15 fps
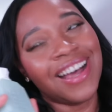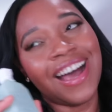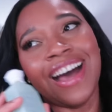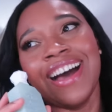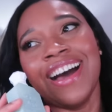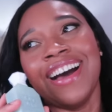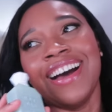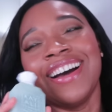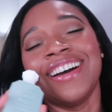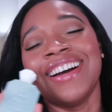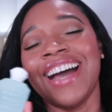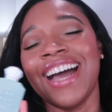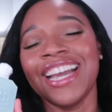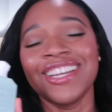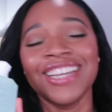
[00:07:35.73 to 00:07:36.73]

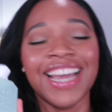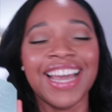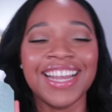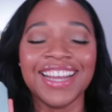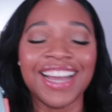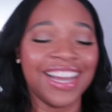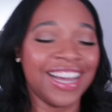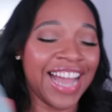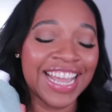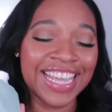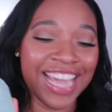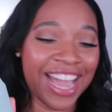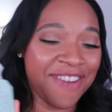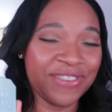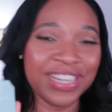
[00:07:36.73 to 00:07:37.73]
I
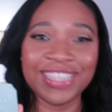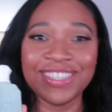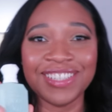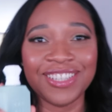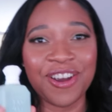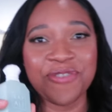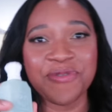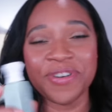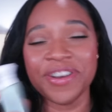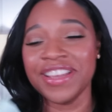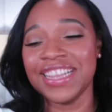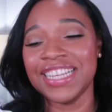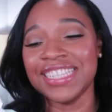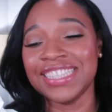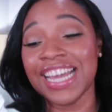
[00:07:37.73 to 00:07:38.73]
can't wait to start
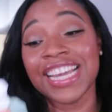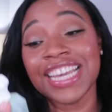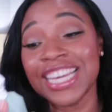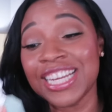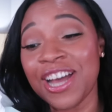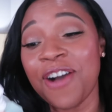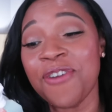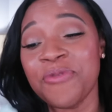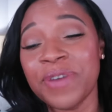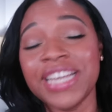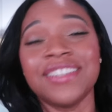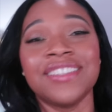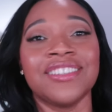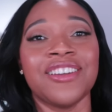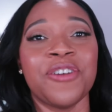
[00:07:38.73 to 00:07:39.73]
wearing this. I cannot
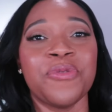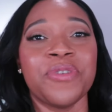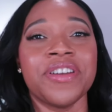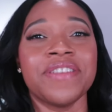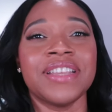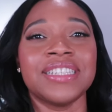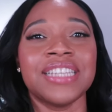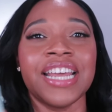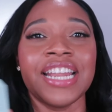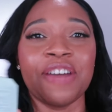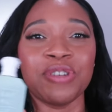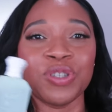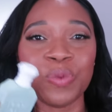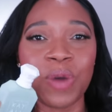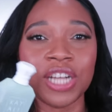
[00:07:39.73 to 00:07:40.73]
wait to start wearing this. And I
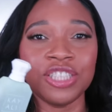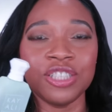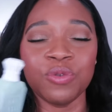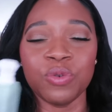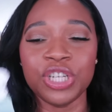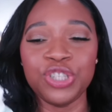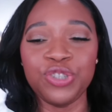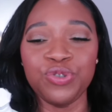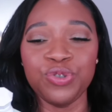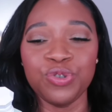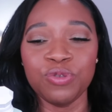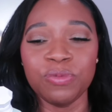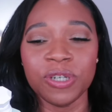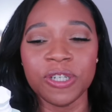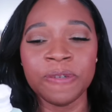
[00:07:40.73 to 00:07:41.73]
was watching one
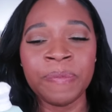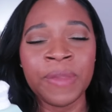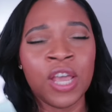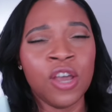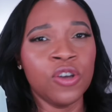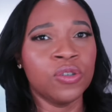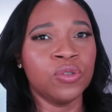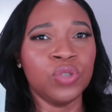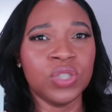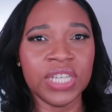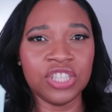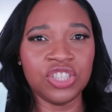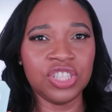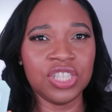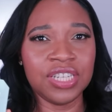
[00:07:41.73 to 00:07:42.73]
YouTuber who
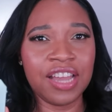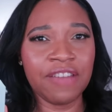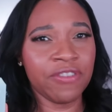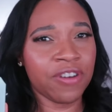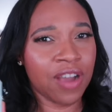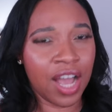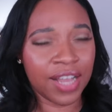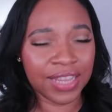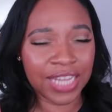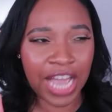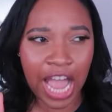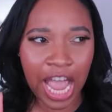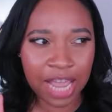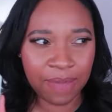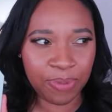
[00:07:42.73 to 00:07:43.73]
said she never got the
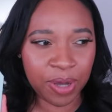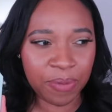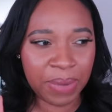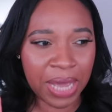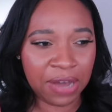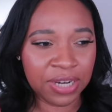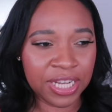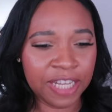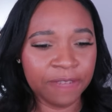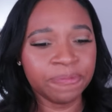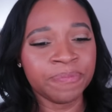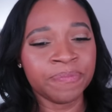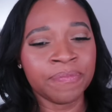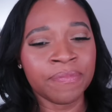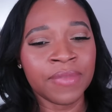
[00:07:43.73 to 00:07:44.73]
hype about it,
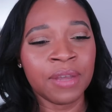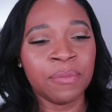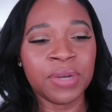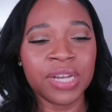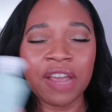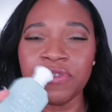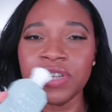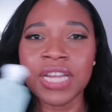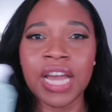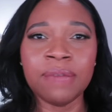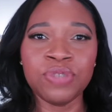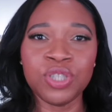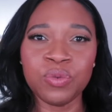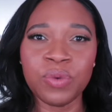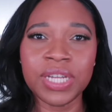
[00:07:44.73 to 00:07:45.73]
but every
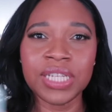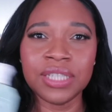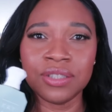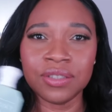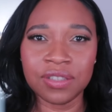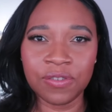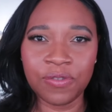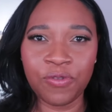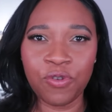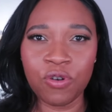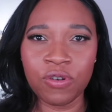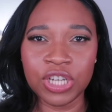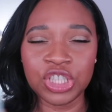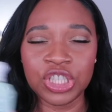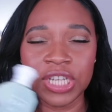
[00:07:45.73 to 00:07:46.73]
time she went into
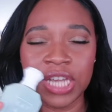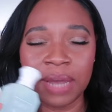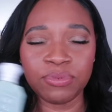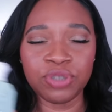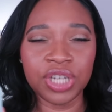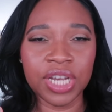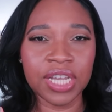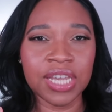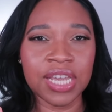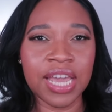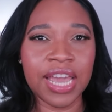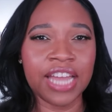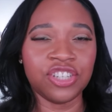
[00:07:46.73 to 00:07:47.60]
Sephora, she kept checking it.